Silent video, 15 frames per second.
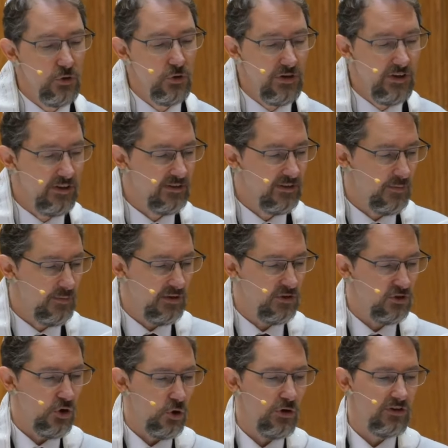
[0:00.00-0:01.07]
Judaism
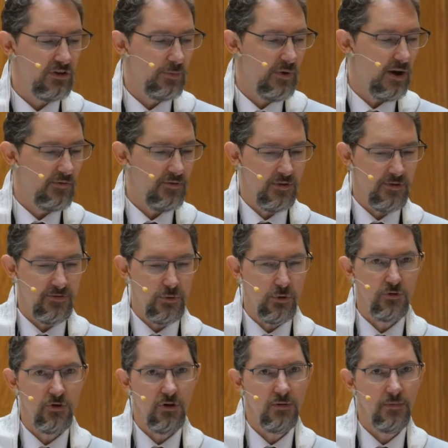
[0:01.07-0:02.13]
and Torah to bear for the
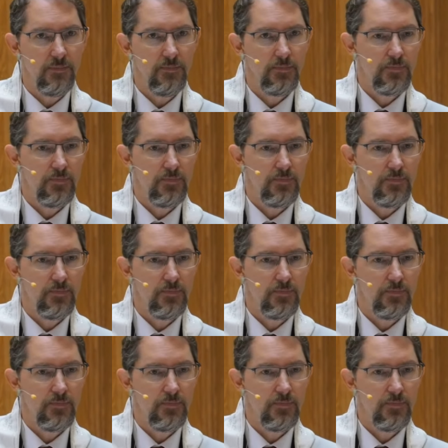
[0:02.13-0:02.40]
future.